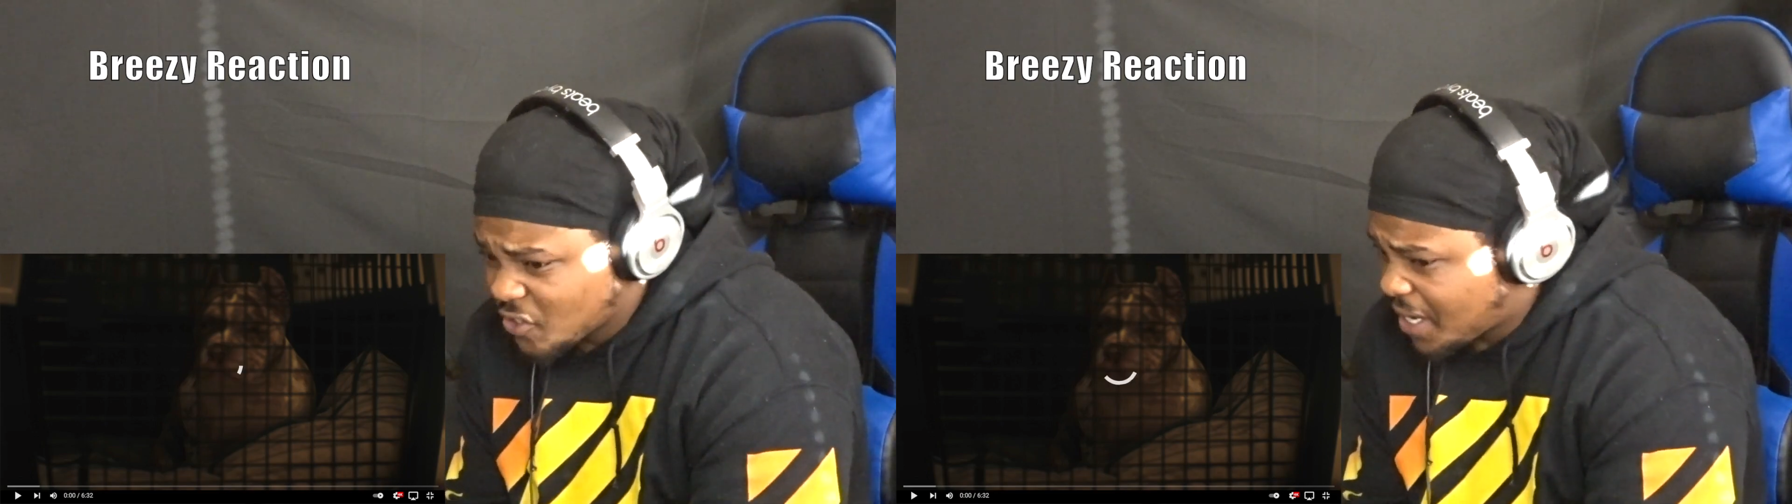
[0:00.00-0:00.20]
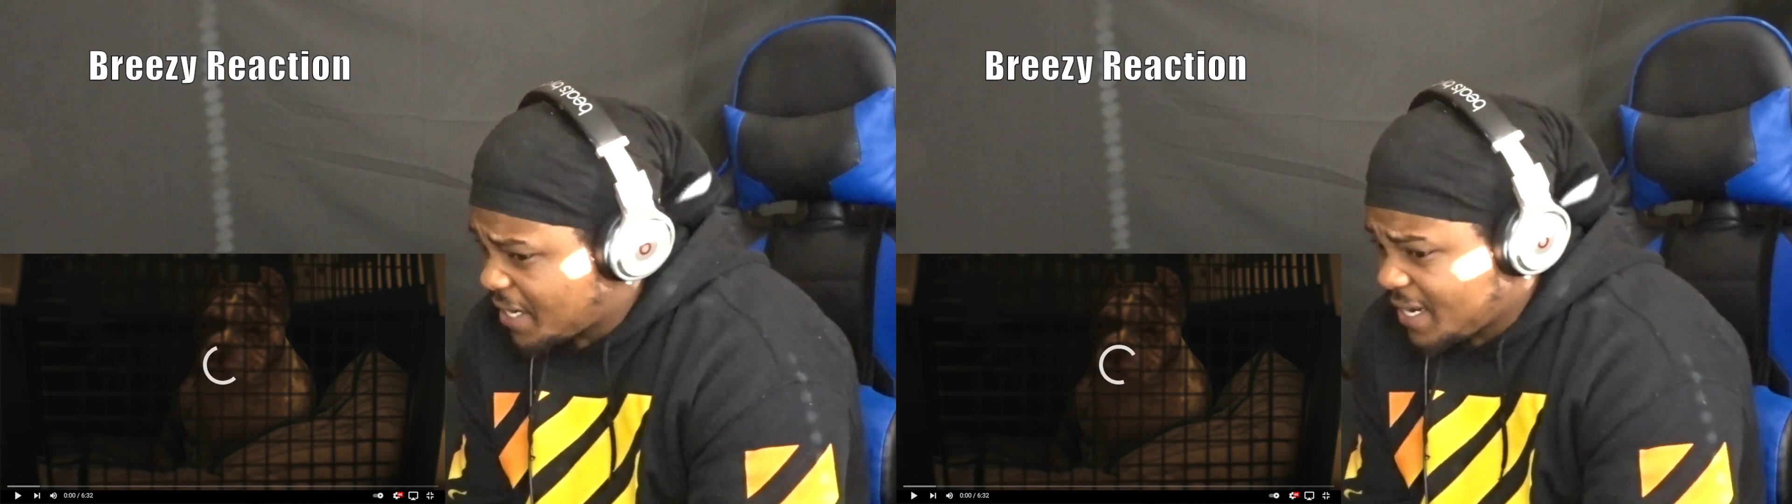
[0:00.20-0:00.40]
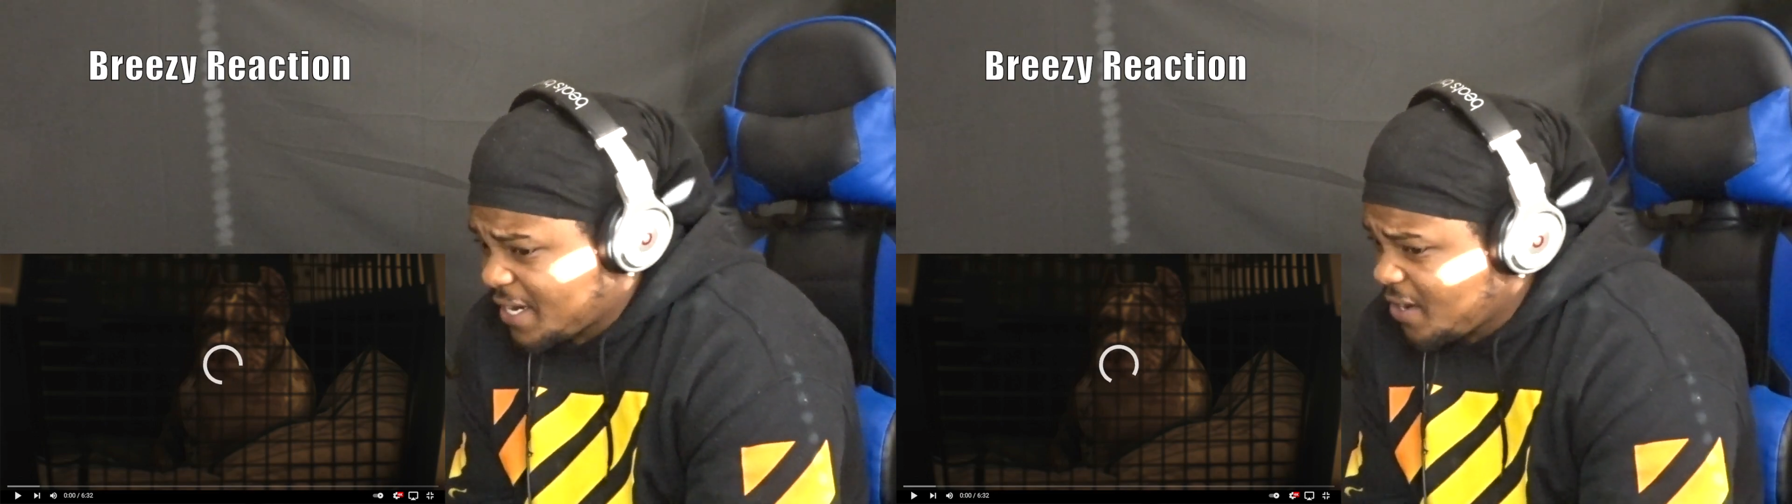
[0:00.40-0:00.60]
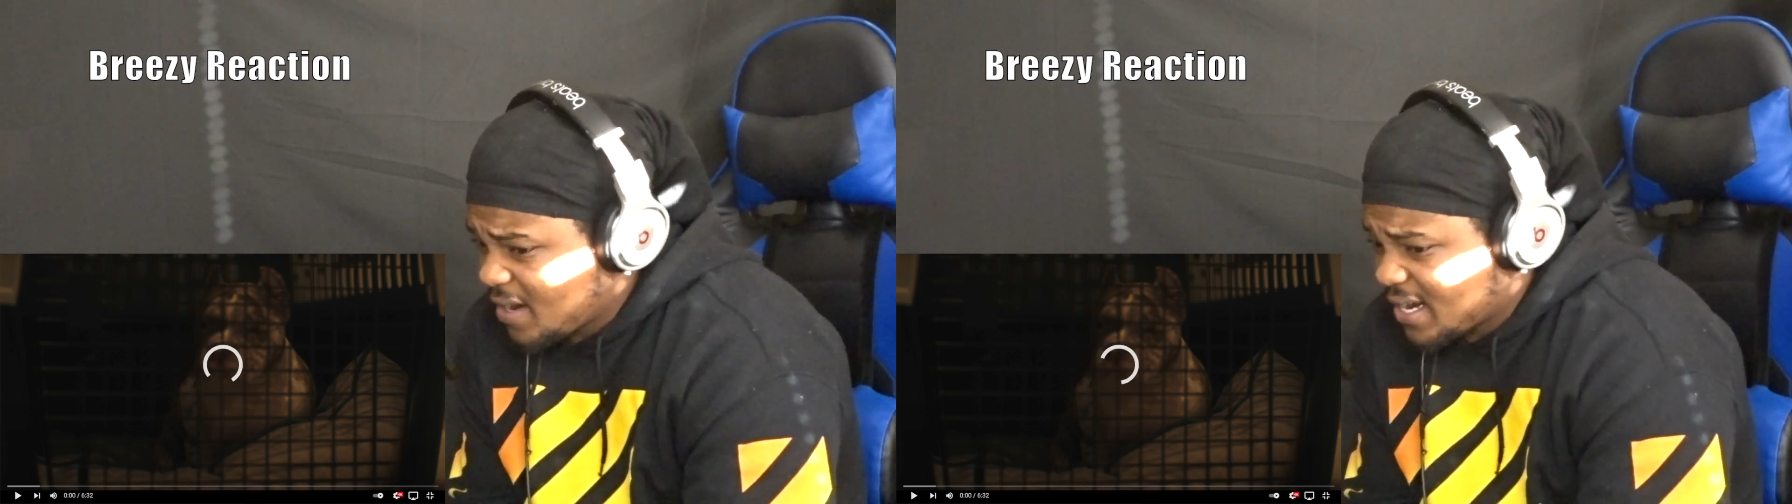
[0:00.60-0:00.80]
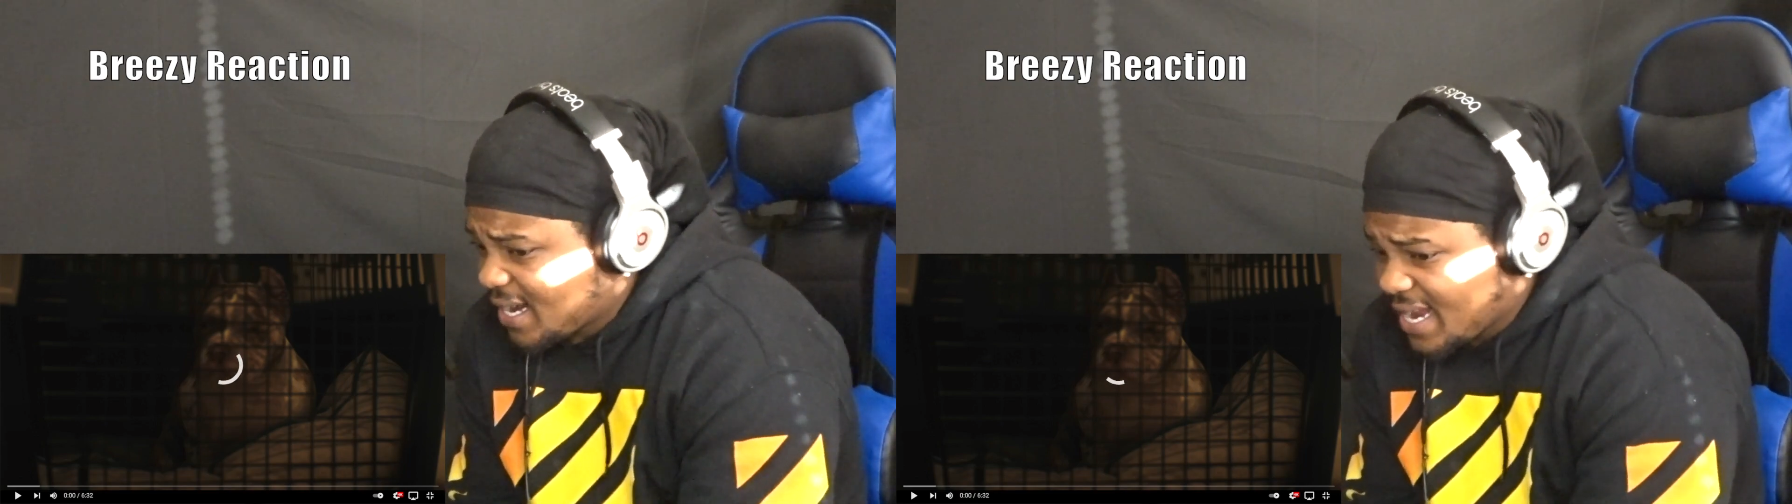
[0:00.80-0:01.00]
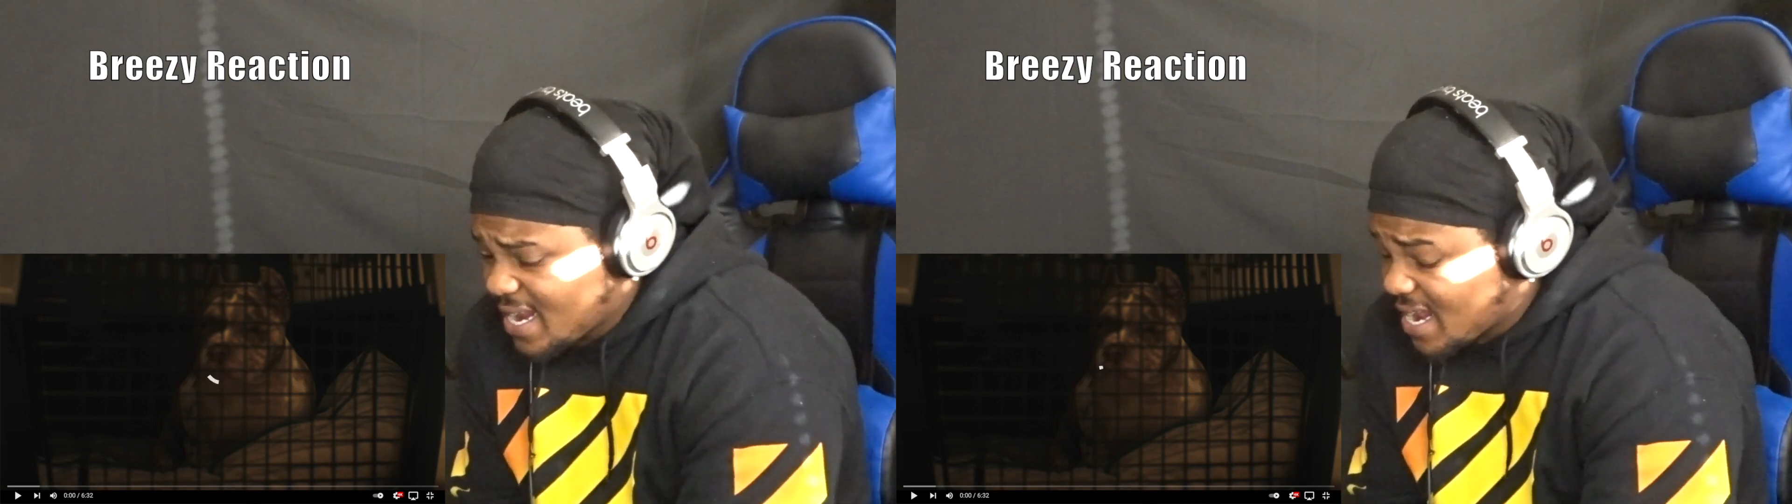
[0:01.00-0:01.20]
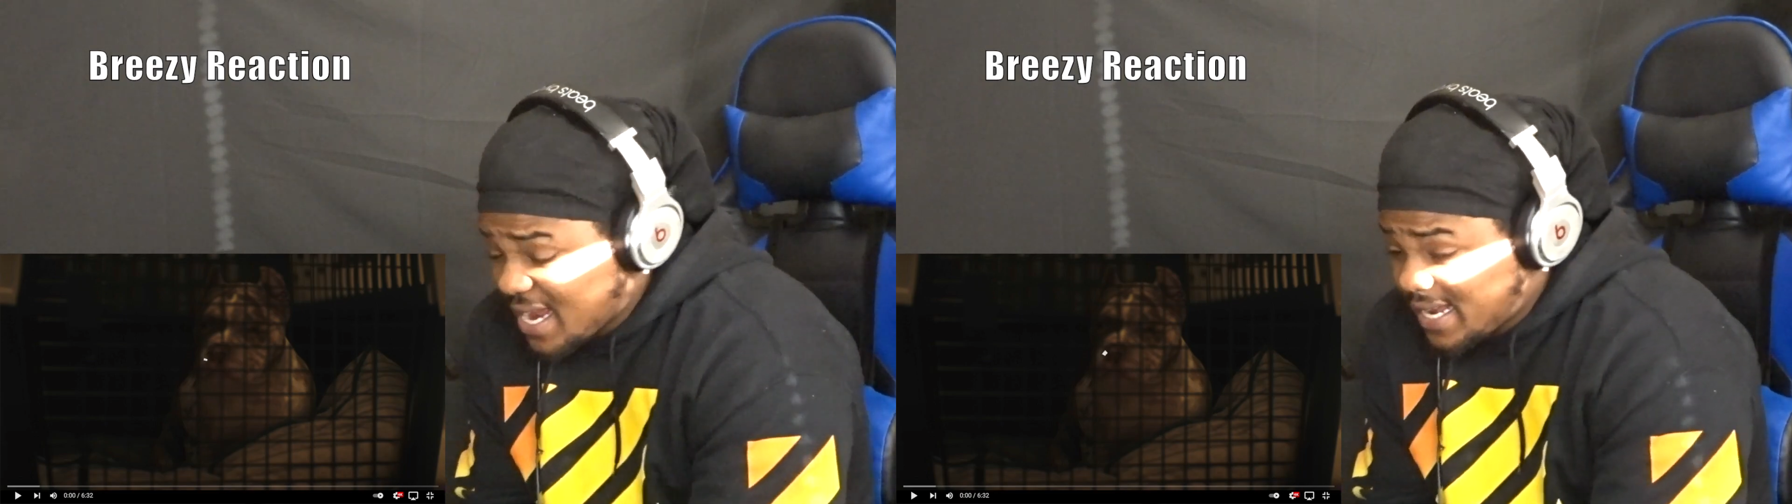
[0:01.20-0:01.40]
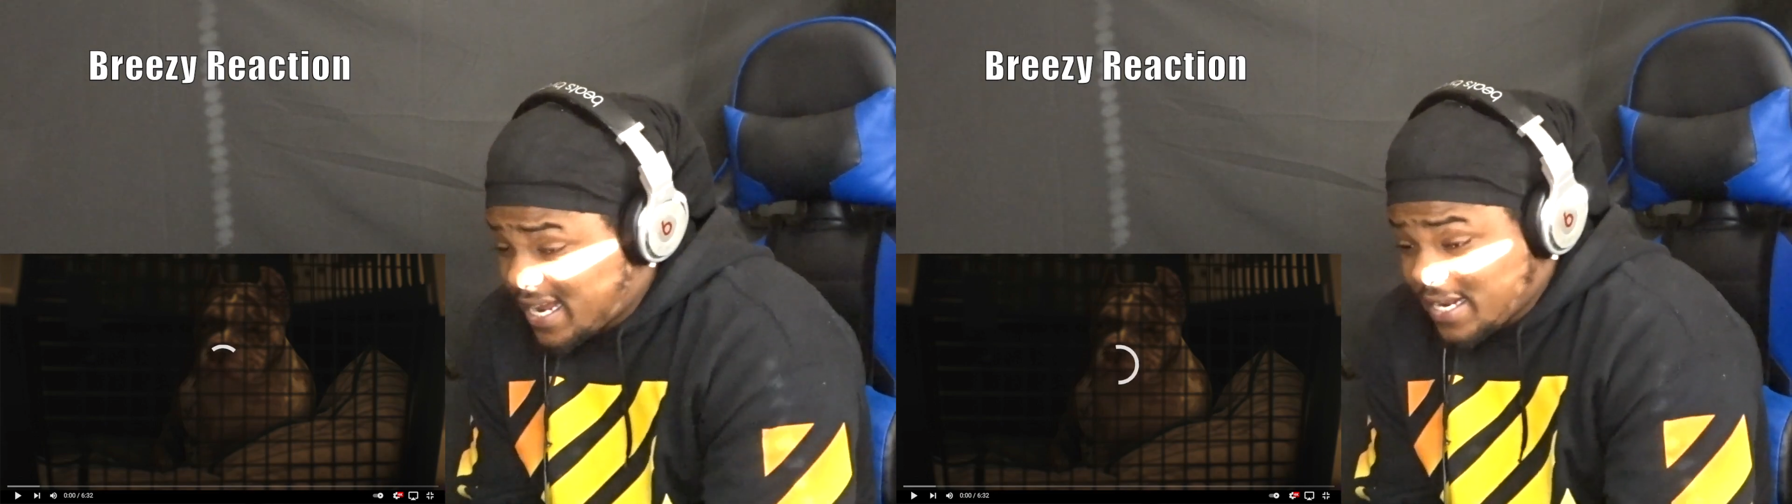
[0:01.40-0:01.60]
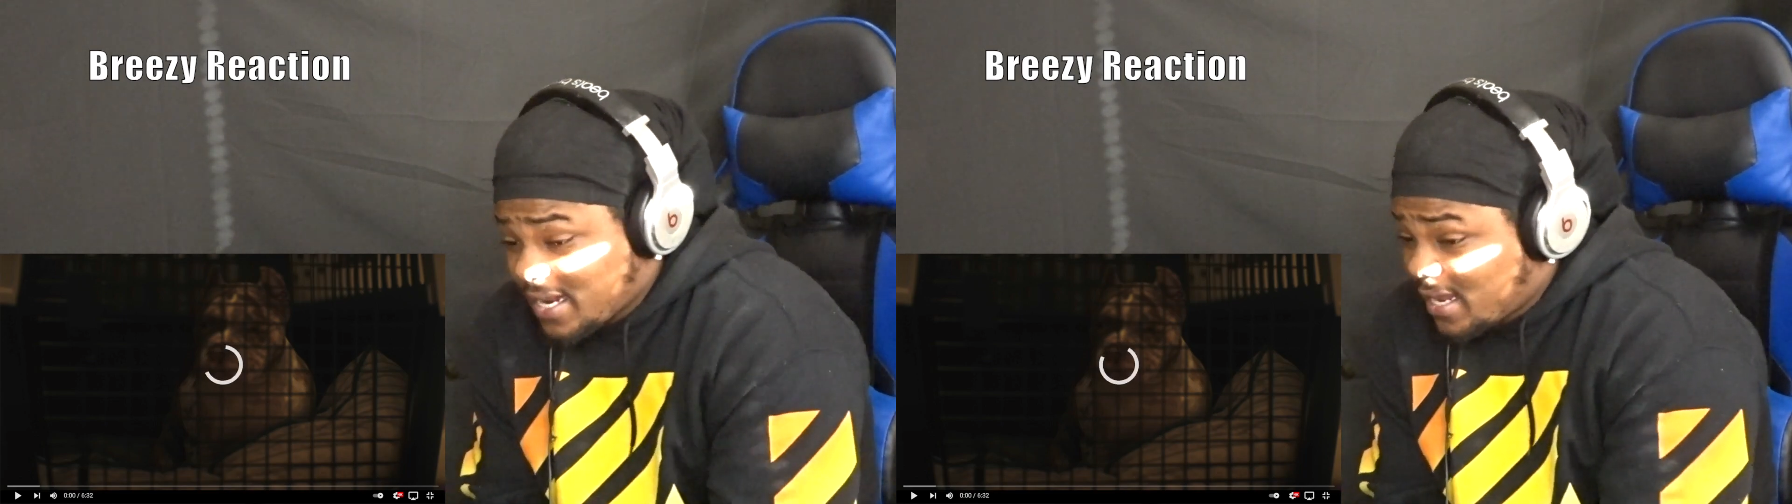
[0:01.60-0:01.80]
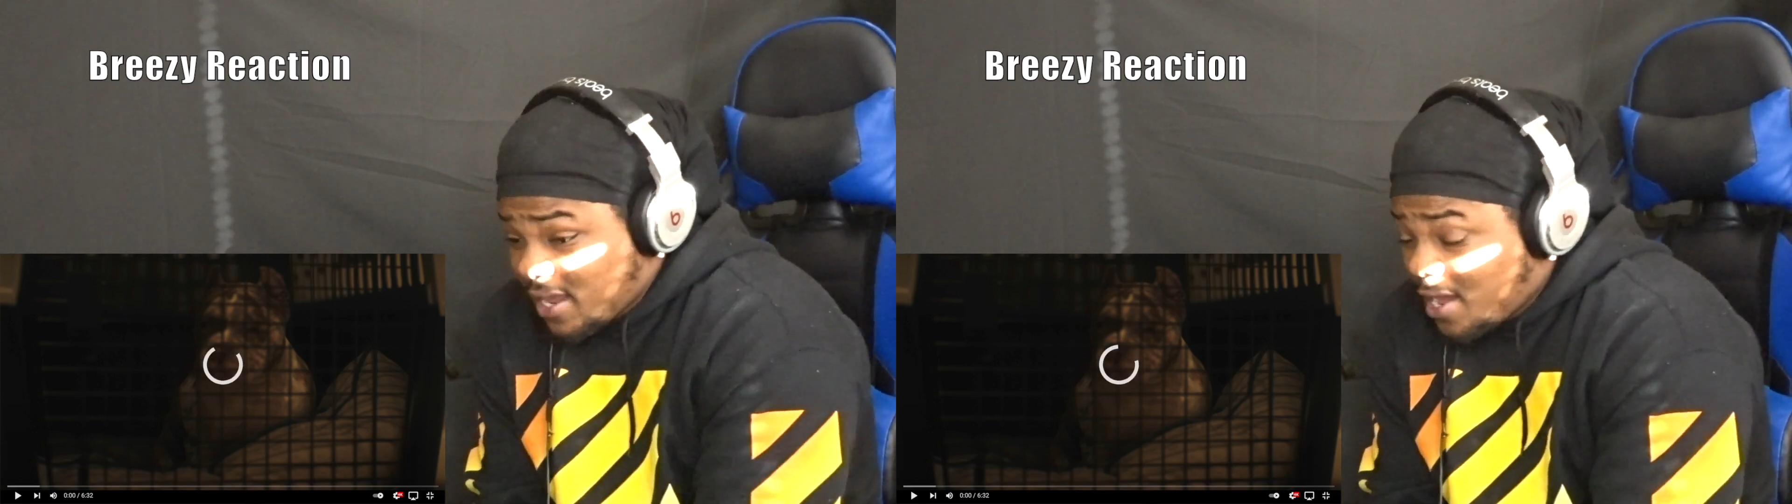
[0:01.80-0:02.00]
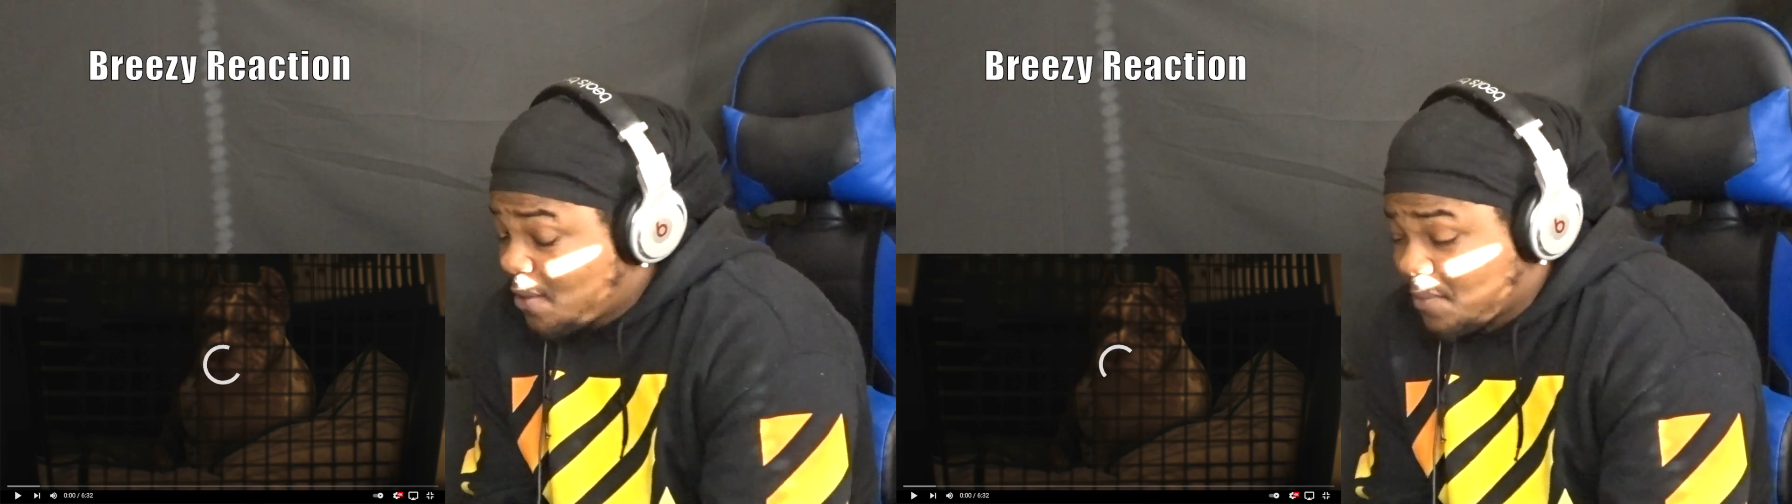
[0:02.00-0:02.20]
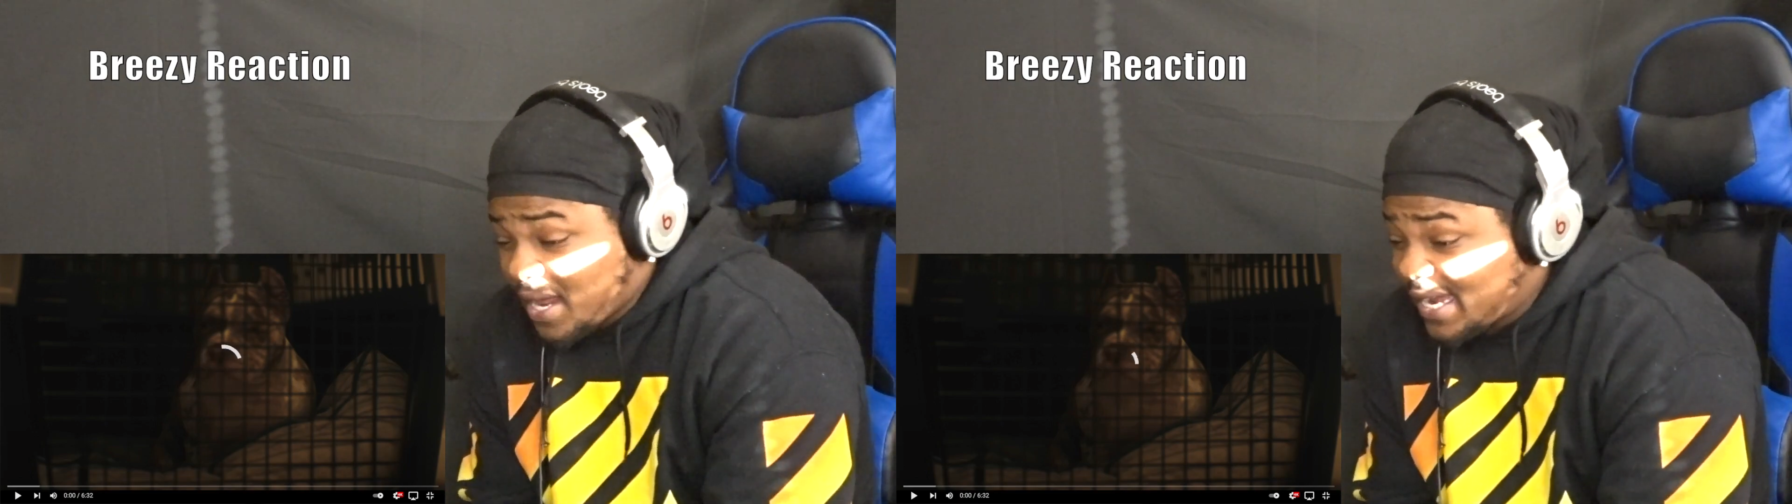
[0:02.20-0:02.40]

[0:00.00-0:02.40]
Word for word: trying to hear it and I ain't I can't I,